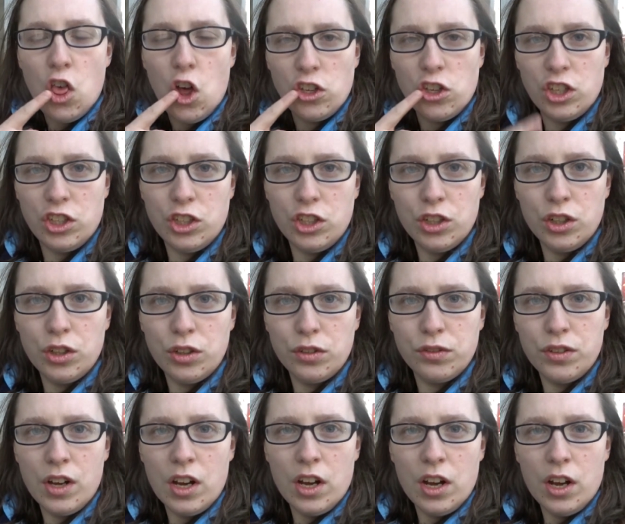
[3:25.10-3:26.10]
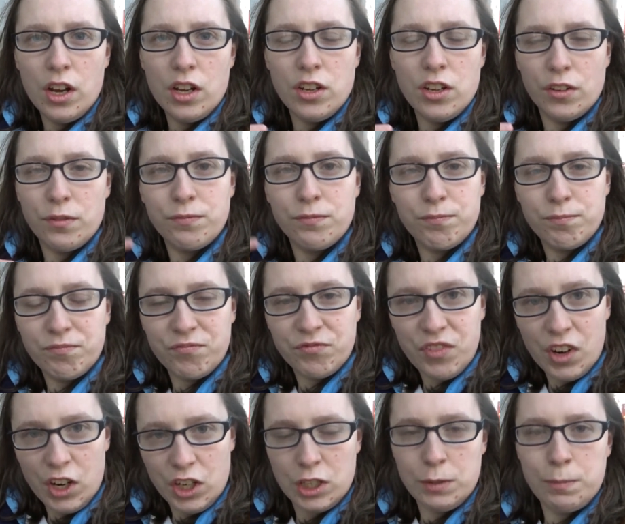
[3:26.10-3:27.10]
lost a tooth, your
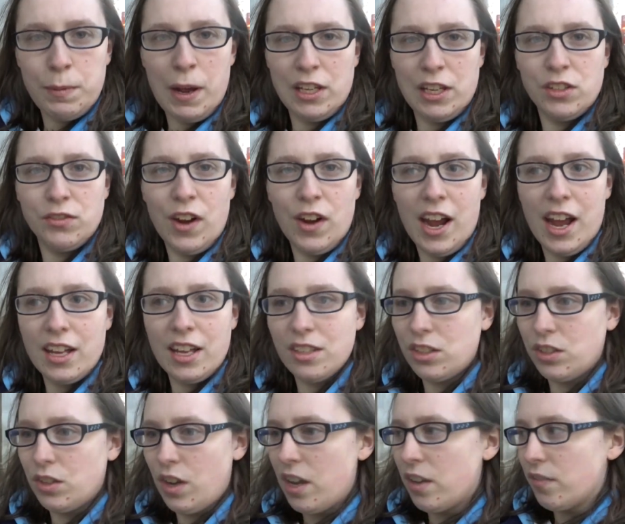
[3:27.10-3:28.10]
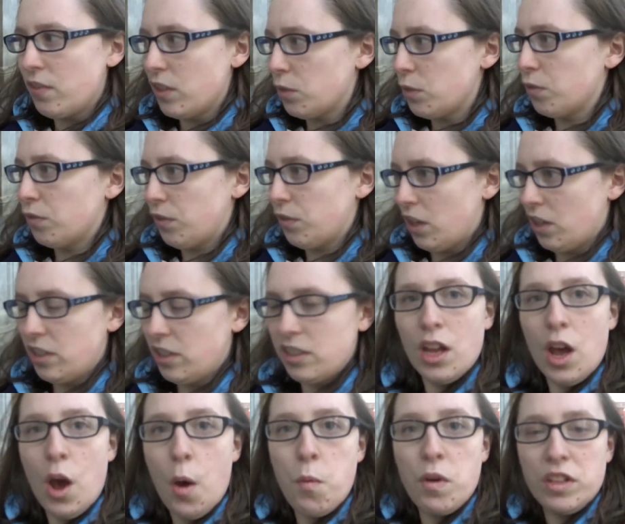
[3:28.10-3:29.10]
first best friend, so anything to do with
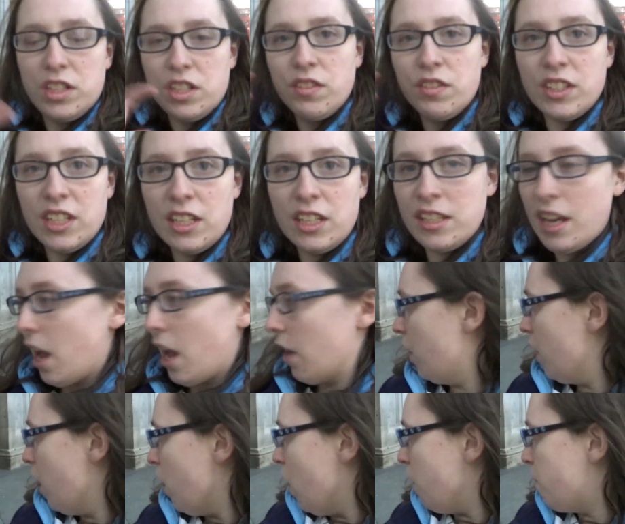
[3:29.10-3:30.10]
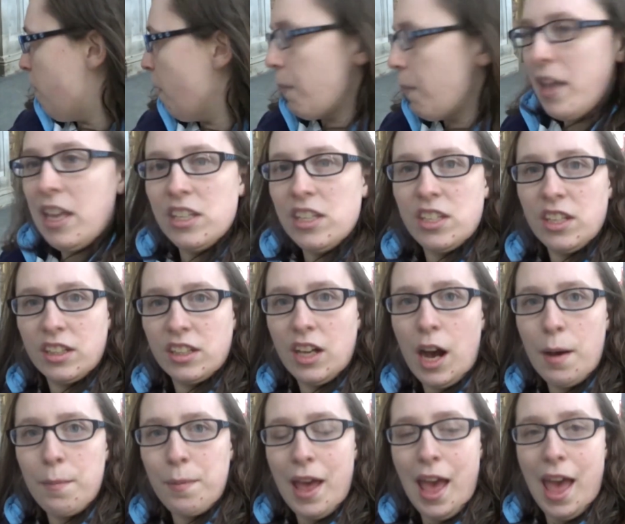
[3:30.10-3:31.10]
first. Once you've written it down, pop it into the
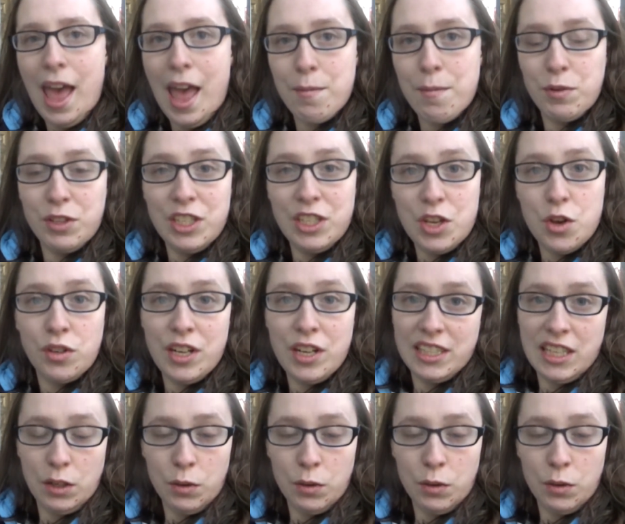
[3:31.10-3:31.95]
cup and we'll see who gets